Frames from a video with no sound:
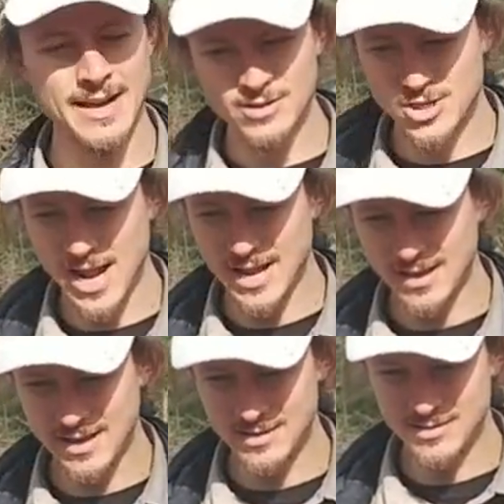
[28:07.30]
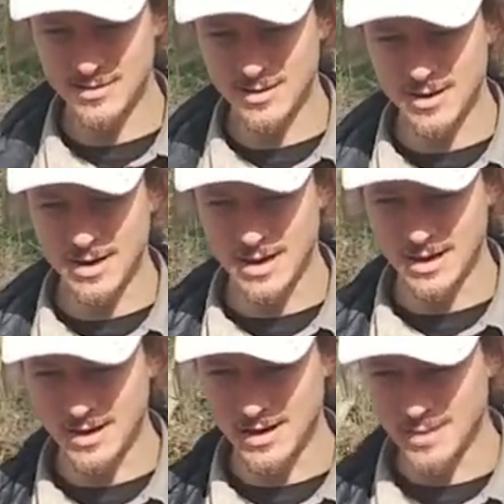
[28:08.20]
down jacket,
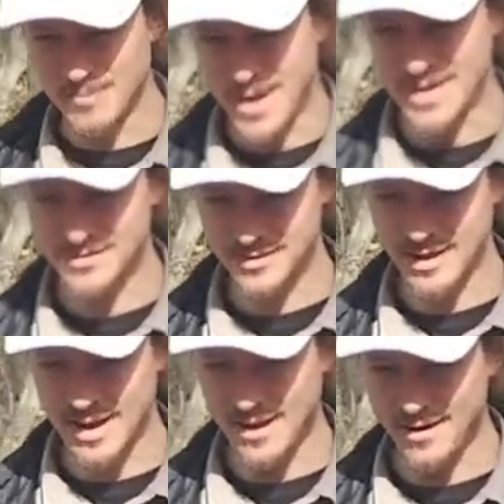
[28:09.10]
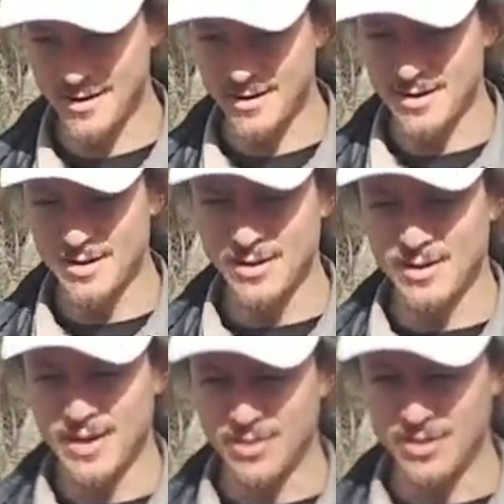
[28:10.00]
a base layer,
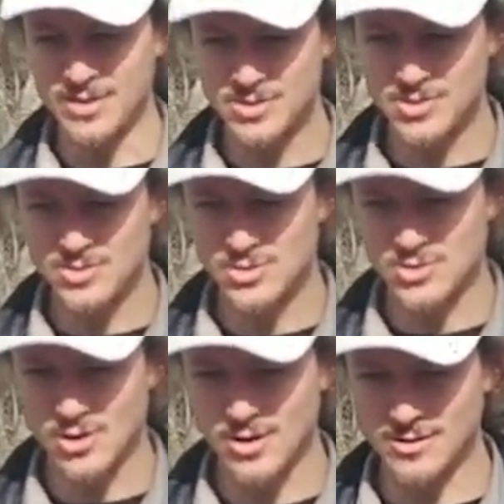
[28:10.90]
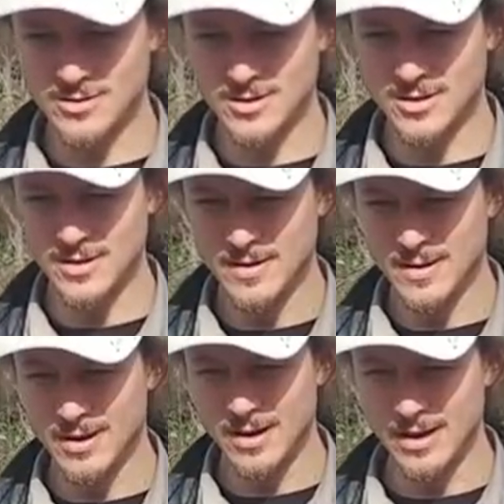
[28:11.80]
this shirt,
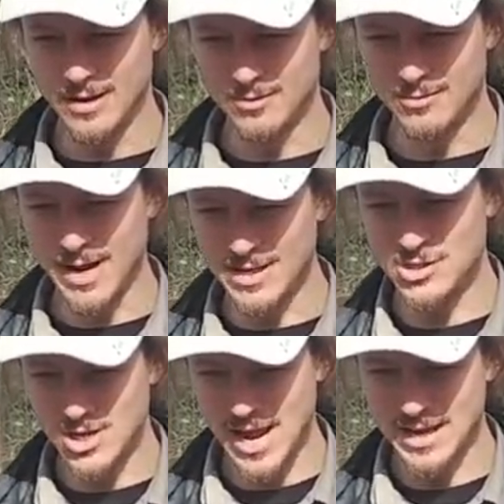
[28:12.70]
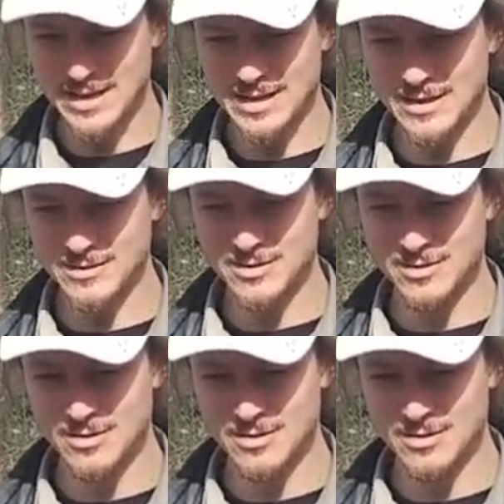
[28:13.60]
rain jacket,